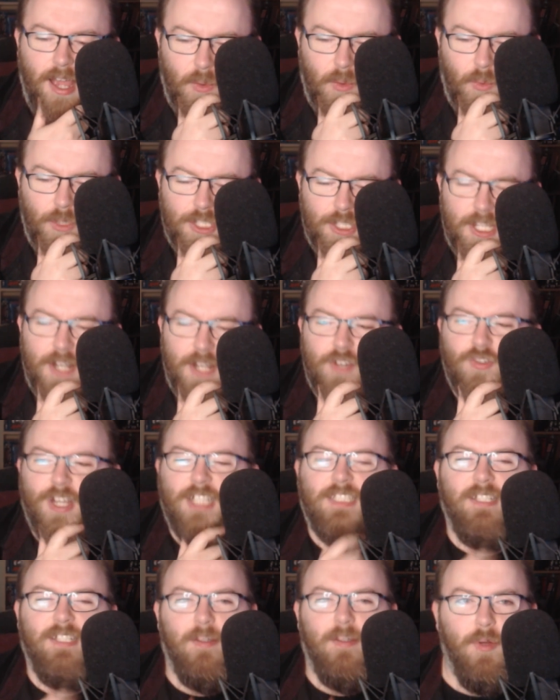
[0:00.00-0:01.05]
What's
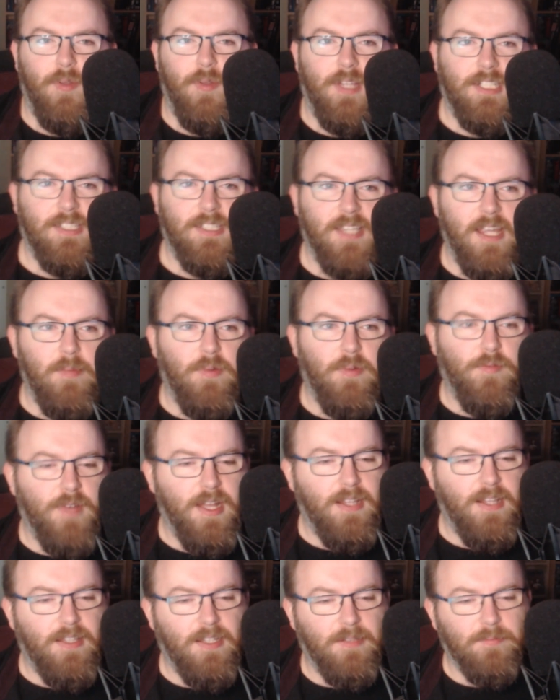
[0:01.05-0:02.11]
interesting about this type of
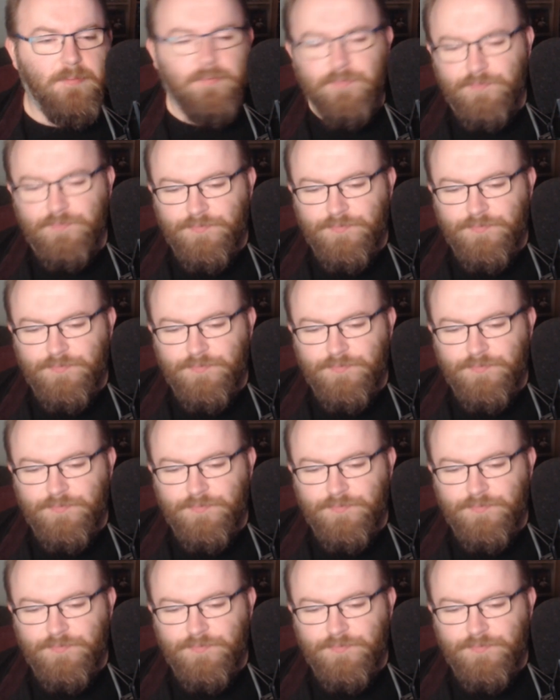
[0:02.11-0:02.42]
ending